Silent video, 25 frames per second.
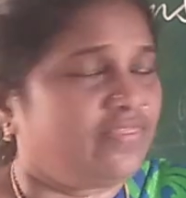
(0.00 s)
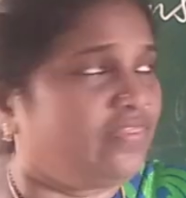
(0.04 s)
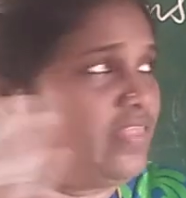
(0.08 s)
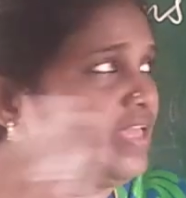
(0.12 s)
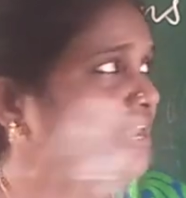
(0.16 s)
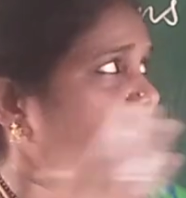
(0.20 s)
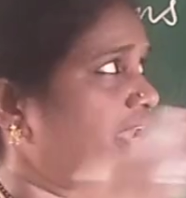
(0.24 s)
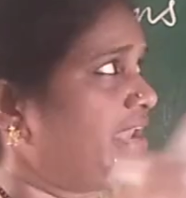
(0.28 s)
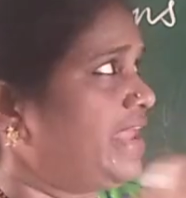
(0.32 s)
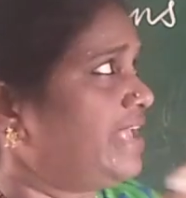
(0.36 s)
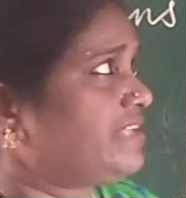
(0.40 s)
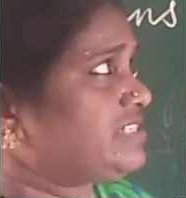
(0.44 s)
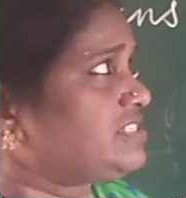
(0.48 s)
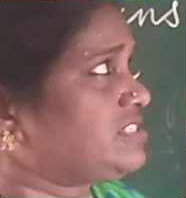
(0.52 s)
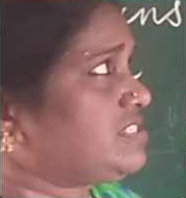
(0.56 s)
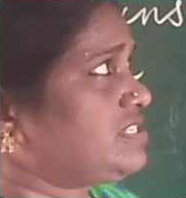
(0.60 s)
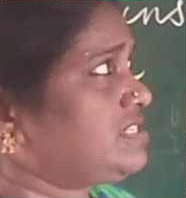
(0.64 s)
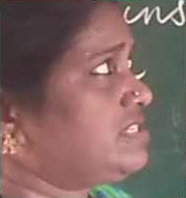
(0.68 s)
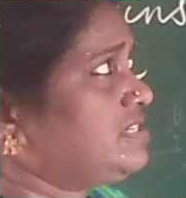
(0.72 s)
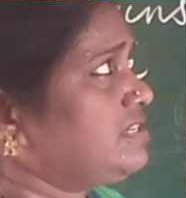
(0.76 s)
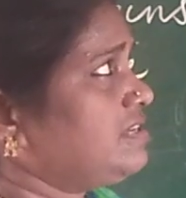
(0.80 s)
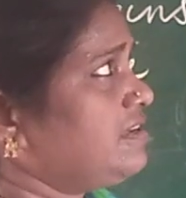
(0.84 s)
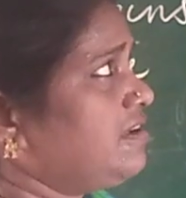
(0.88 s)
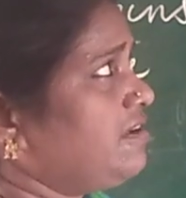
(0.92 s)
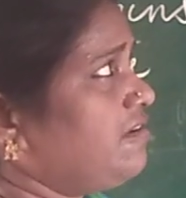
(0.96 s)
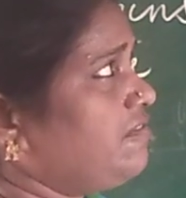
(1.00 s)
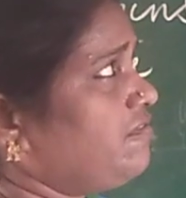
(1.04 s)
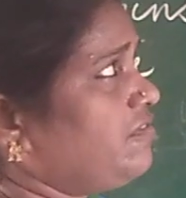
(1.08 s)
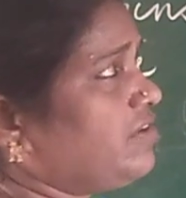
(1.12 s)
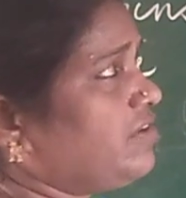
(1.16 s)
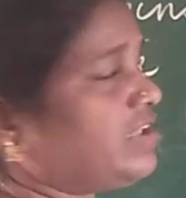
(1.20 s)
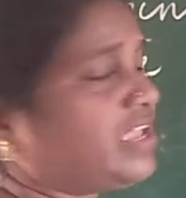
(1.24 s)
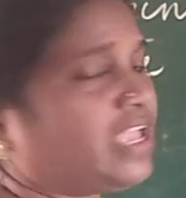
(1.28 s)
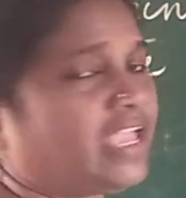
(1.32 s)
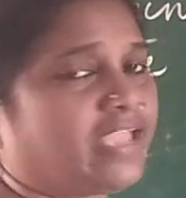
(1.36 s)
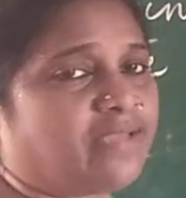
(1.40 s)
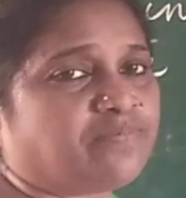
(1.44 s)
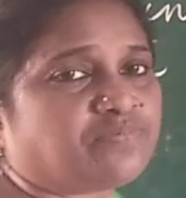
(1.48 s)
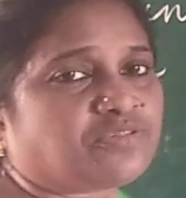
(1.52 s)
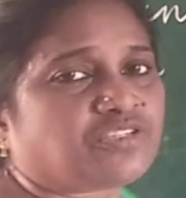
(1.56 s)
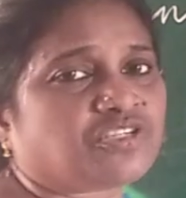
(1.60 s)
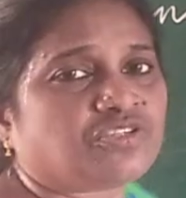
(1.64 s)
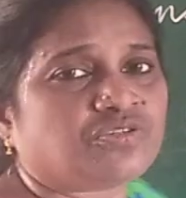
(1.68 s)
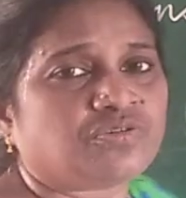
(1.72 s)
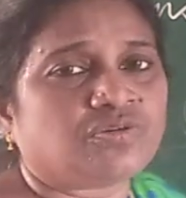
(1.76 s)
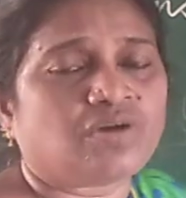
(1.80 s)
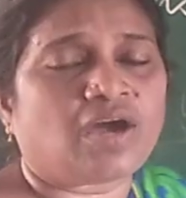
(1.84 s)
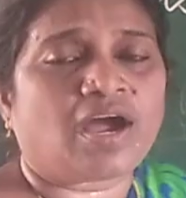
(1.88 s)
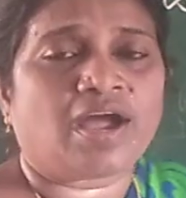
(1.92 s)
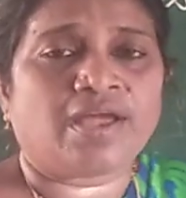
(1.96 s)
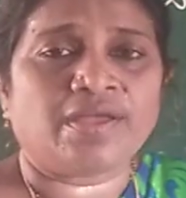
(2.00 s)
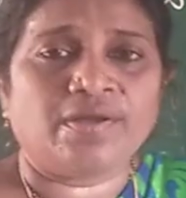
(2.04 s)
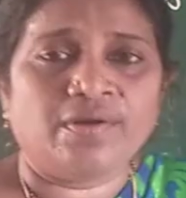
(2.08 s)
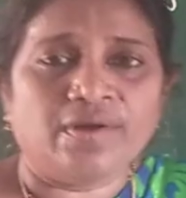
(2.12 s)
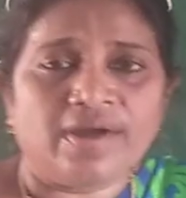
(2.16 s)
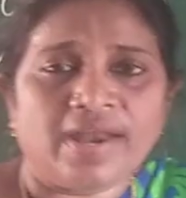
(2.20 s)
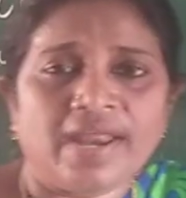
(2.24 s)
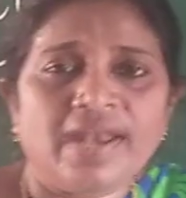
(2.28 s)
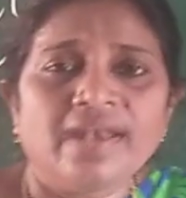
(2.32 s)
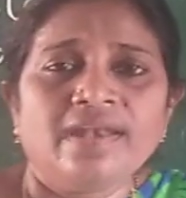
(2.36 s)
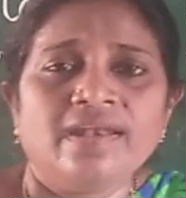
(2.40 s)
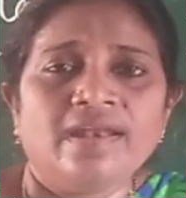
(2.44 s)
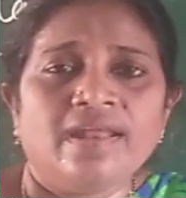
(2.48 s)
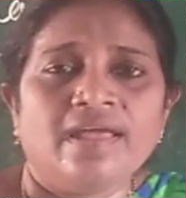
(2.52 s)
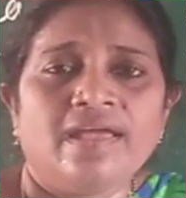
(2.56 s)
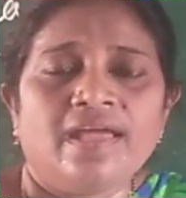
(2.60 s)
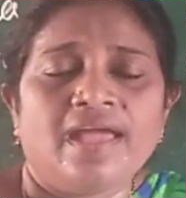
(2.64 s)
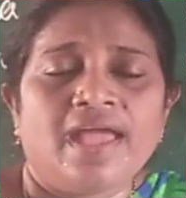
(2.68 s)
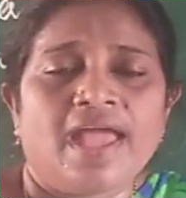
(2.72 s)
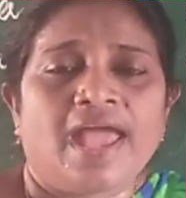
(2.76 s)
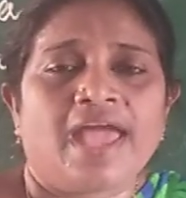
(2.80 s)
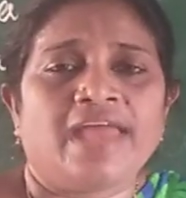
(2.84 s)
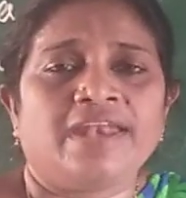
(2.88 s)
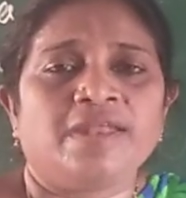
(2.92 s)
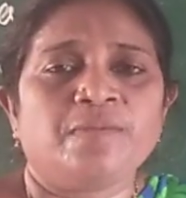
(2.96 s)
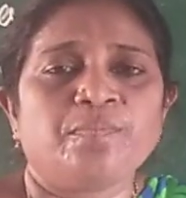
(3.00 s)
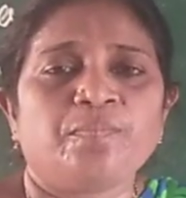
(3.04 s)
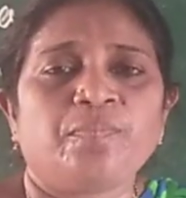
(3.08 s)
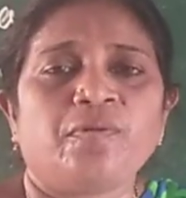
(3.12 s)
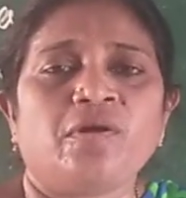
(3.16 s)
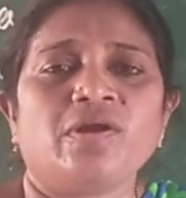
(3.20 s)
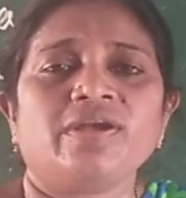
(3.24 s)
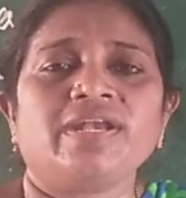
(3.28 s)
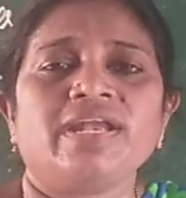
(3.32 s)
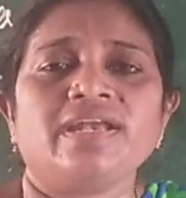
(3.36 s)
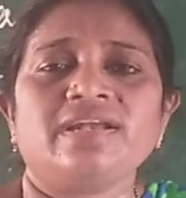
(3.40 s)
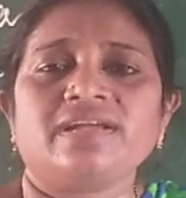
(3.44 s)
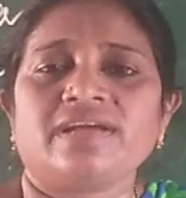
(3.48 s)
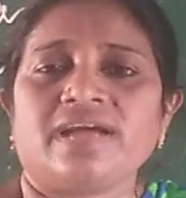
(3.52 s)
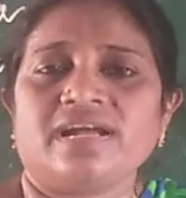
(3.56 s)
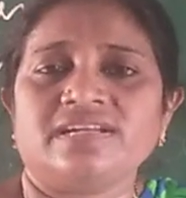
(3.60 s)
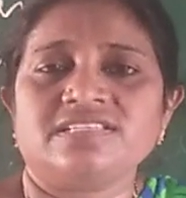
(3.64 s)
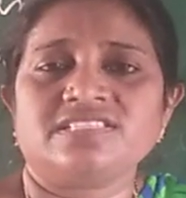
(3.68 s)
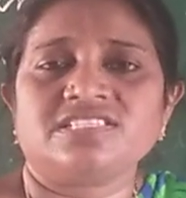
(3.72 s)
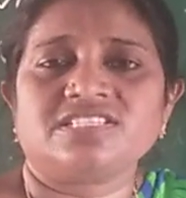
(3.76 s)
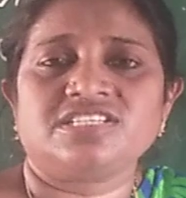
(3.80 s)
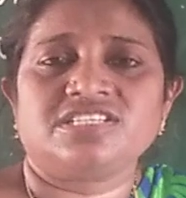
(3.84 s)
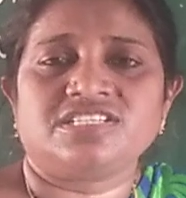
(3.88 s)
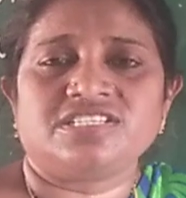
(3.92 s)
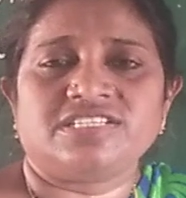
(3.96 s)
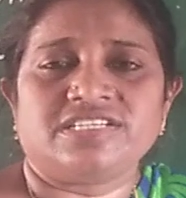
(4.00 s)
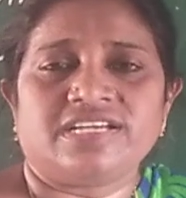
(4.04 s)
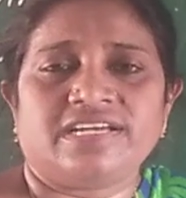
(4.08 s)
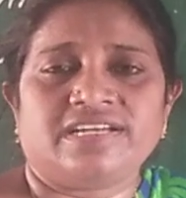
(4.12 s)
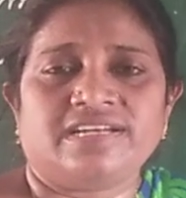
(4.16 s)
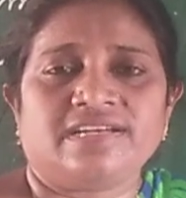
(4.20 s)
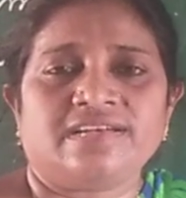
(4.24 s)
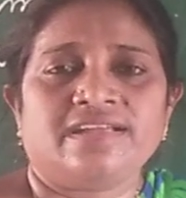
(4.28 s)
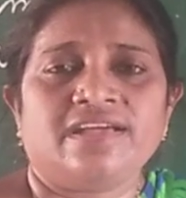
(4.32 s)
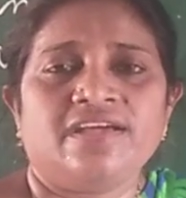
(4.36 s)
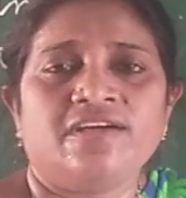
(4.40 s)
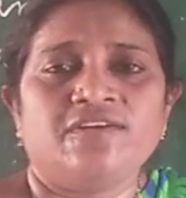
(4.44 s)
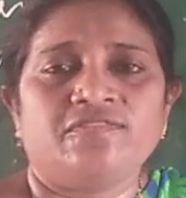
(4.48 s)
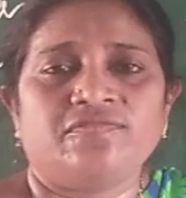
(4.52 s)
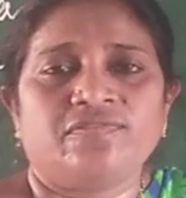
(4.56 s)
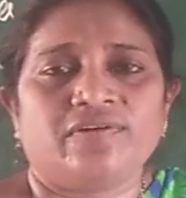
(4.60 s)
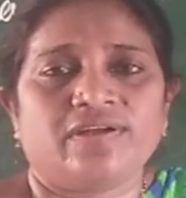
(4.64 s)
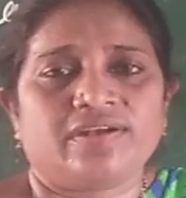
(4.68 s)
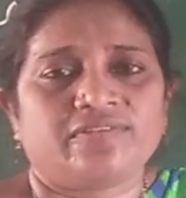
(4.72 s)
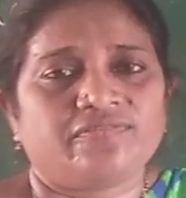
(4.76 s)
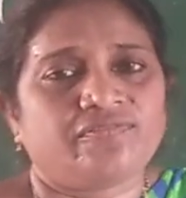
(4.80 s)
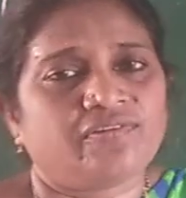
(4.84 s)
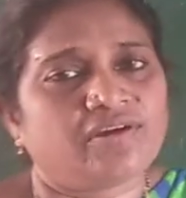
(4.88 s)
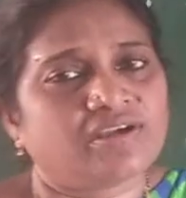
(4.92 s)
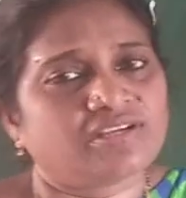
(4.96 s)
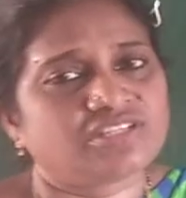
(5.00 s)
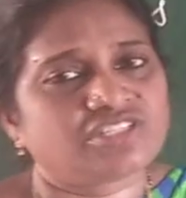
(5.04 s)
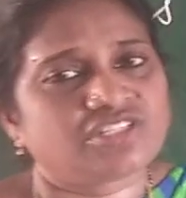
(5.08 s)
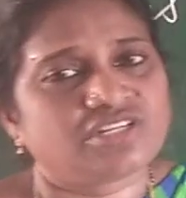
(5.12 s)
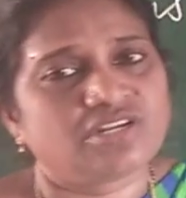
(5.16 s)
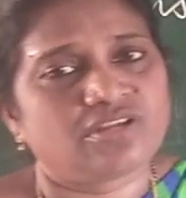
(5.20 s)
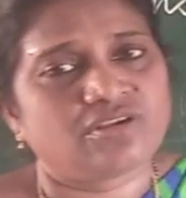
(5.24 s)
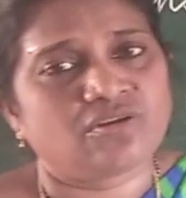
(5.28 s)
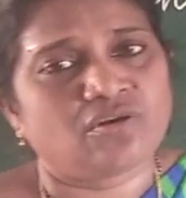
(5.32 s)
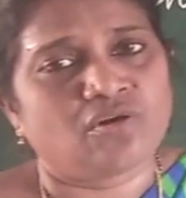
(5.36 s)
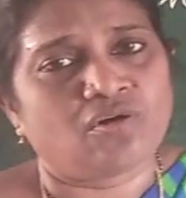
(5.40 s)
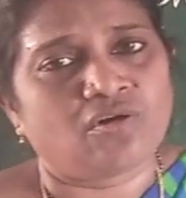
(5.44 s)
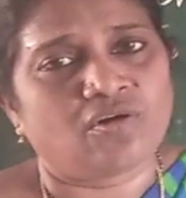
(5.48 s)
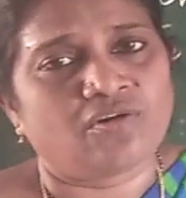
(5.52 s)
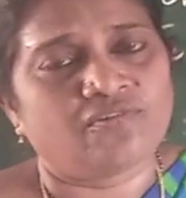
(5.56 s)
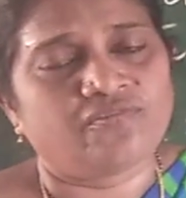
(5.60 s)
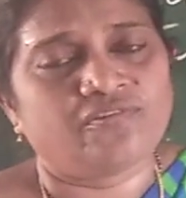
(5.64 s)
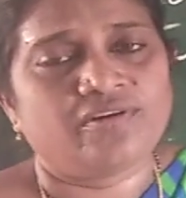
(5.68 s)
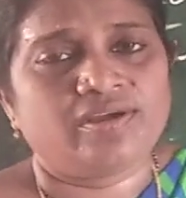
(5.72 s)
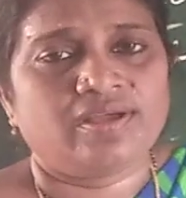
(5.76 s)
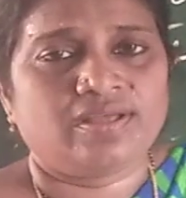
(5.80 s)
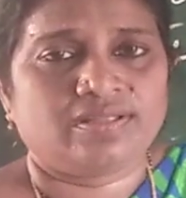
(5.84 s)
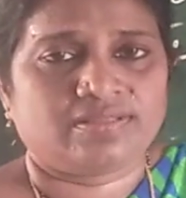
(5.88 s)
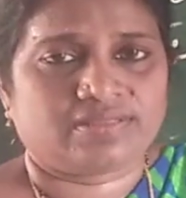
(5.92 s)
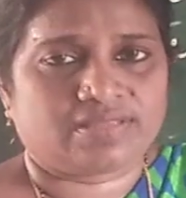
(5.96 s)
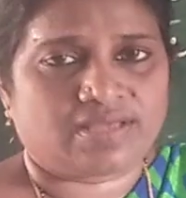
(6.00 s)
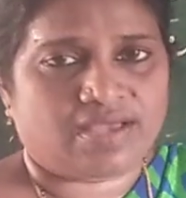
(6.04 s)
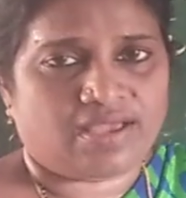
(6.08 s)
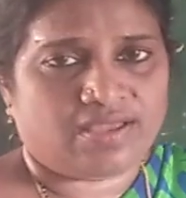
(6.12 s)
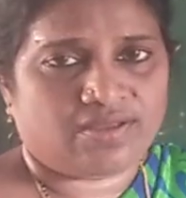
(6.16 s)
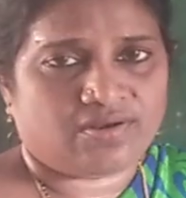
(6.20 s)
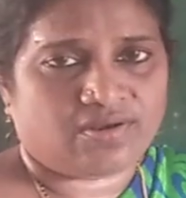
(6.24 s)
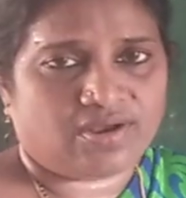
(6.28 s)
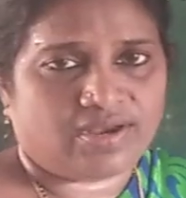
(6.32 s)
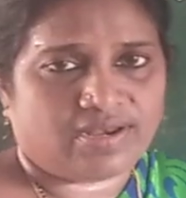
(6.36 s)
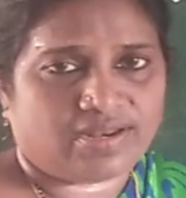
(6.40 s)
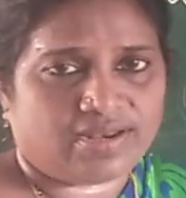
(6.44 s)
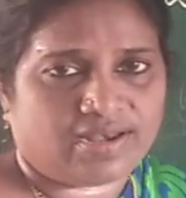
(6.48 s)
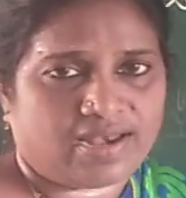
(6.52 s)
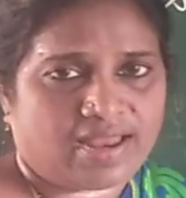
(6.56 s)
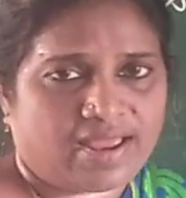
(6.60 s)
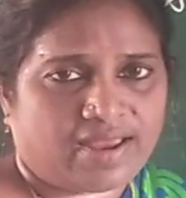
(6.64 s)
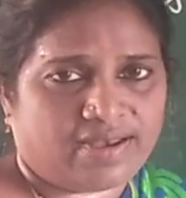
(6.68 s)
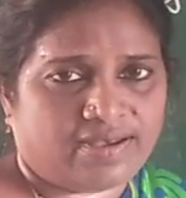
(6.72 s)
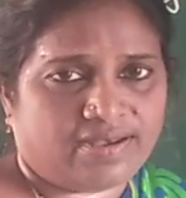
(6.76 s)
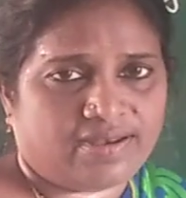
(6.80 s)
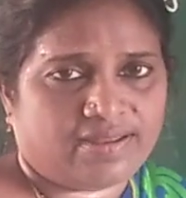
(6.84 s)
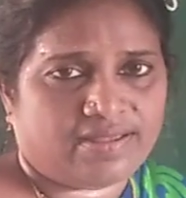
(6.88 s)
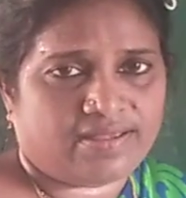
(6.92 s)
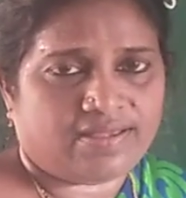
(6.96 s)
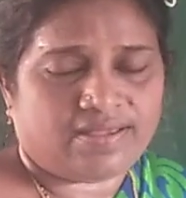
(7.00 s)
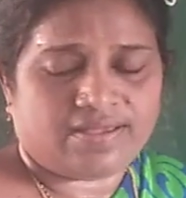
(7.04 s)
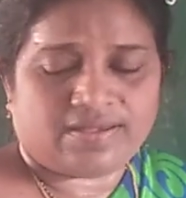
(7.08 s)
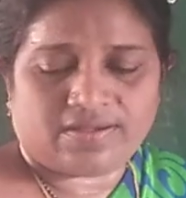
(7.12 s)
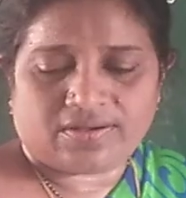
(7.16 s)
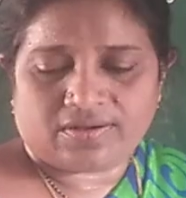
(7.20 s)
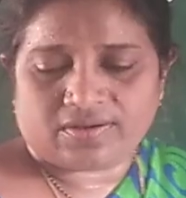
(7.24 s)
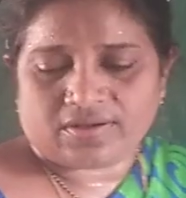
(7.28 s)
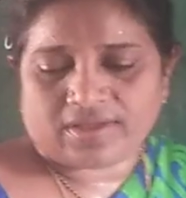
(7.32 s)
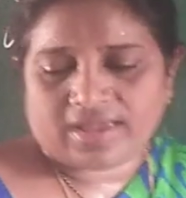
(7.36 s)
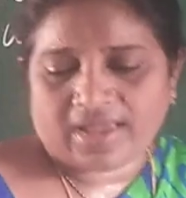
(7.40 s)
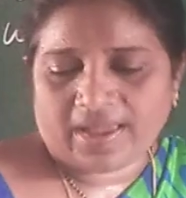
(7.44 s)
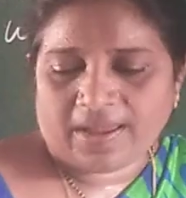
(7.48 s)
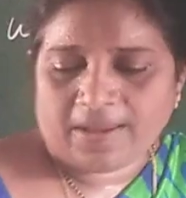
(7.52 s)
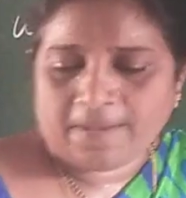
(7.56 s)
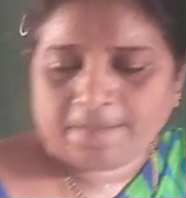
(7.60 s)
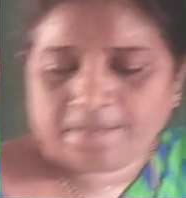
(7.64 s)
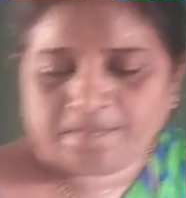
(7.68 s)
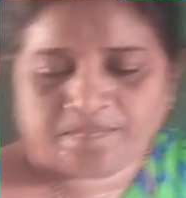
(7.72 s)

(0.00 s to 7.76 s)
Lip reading: Then next, we came to iodine, an important constituent for functioning of thyroid gland. Okay.